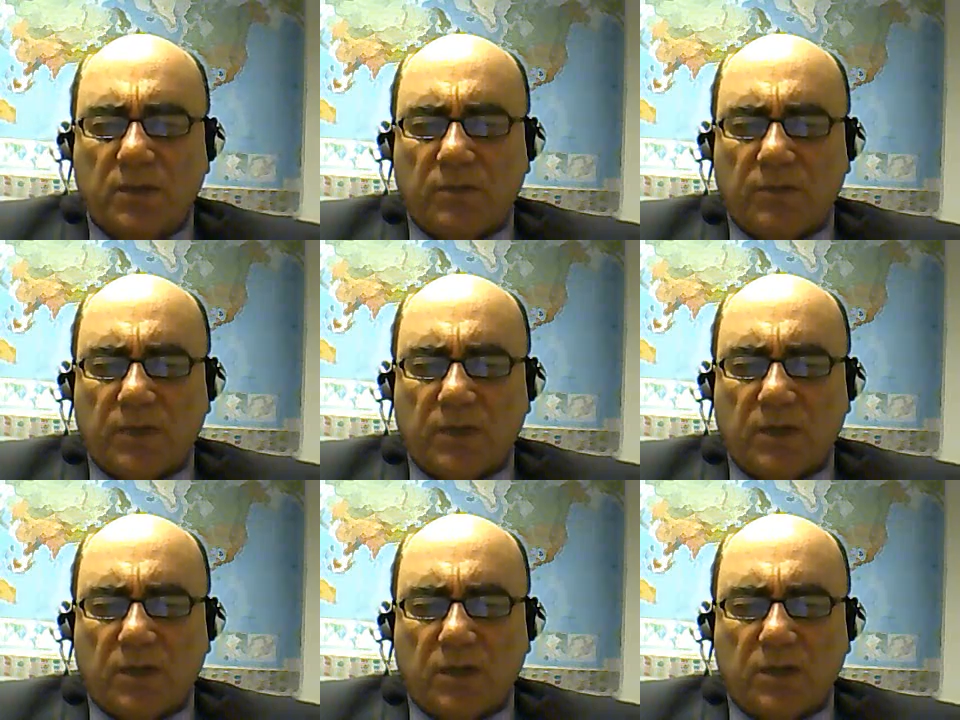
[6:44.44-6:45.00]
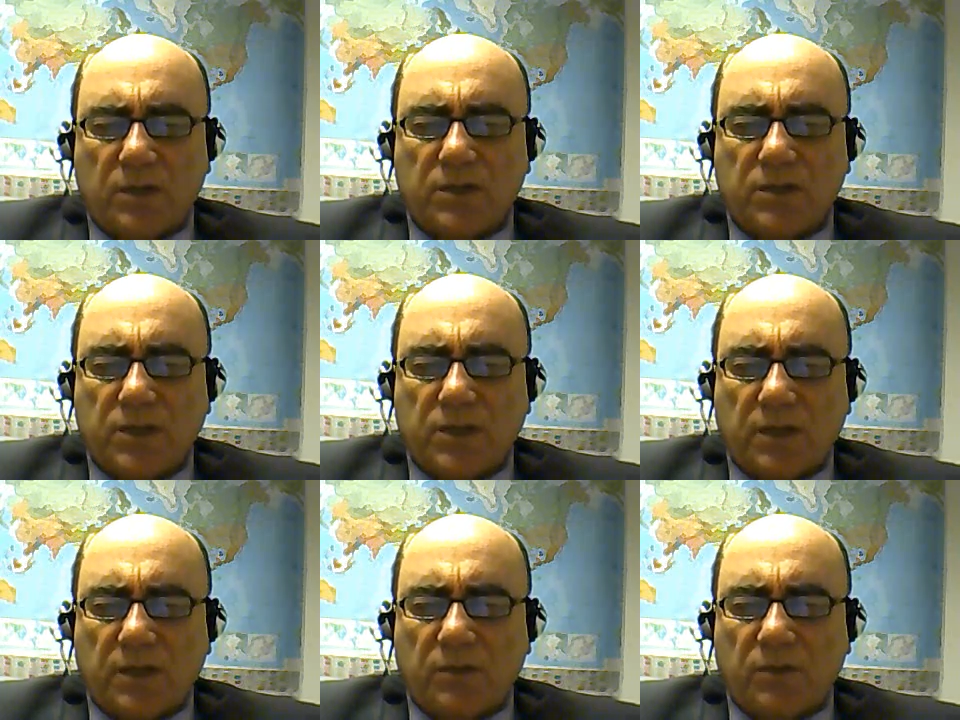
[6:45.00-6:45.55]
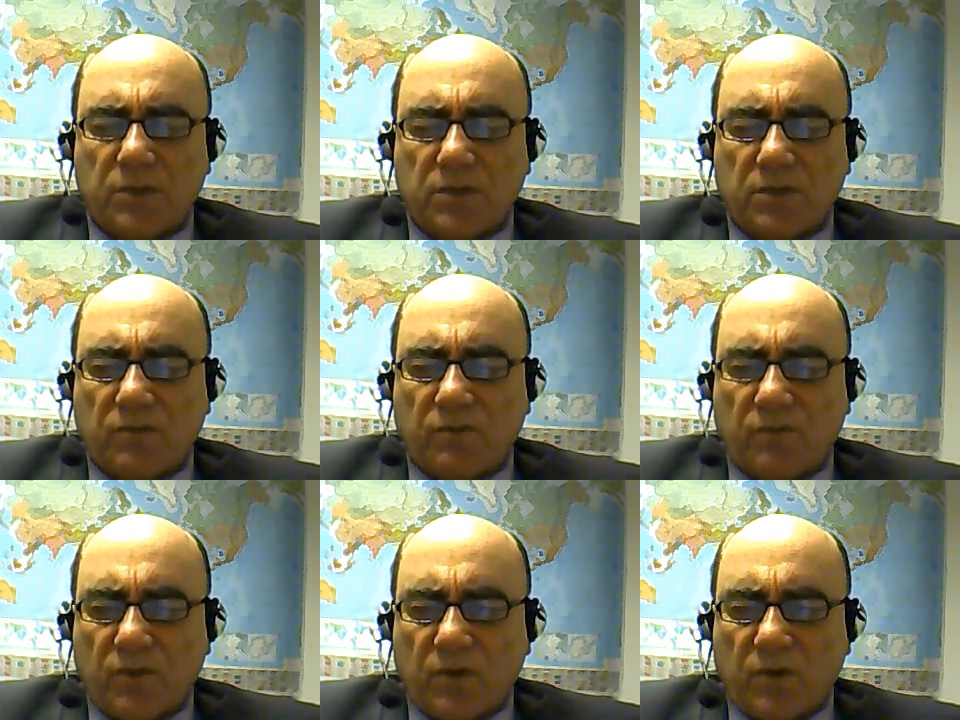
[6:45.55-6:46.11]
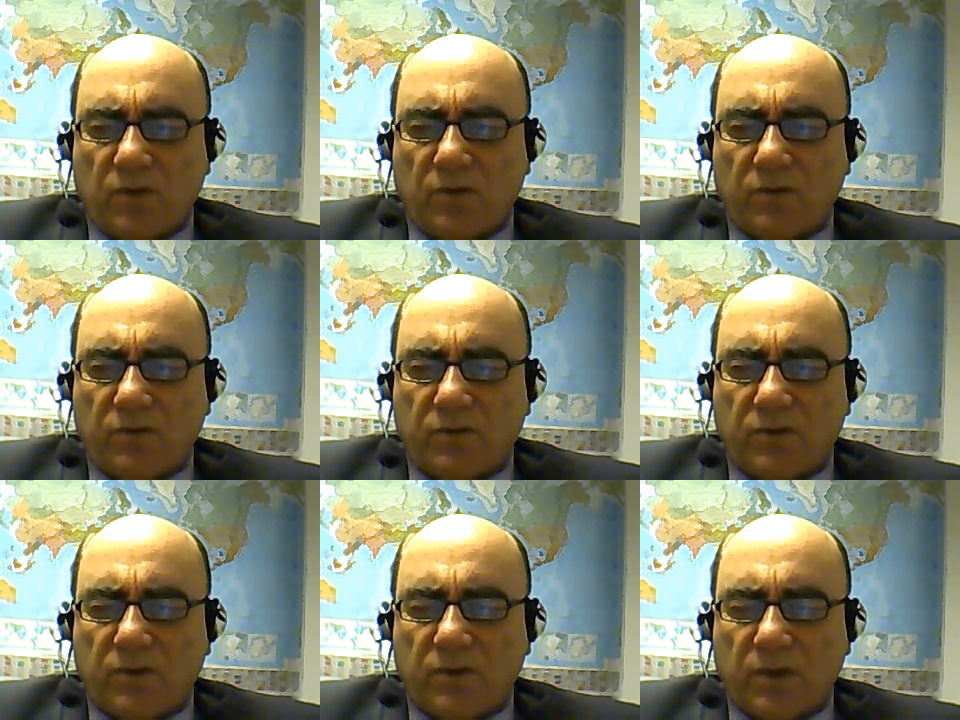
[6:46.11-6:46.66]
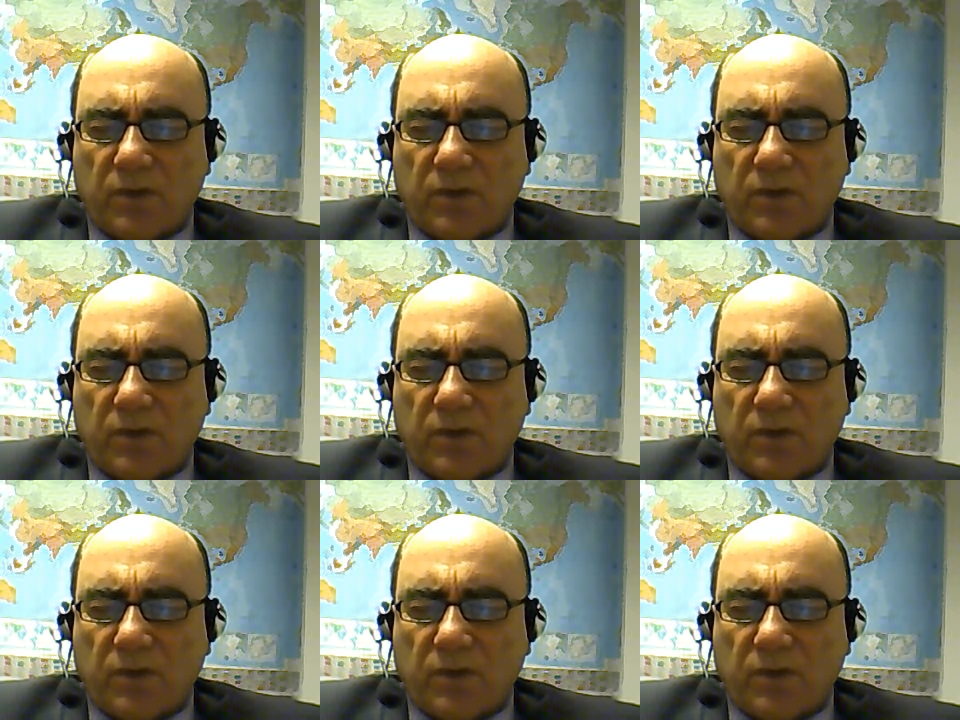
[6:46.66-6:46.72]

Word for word: because I was involved,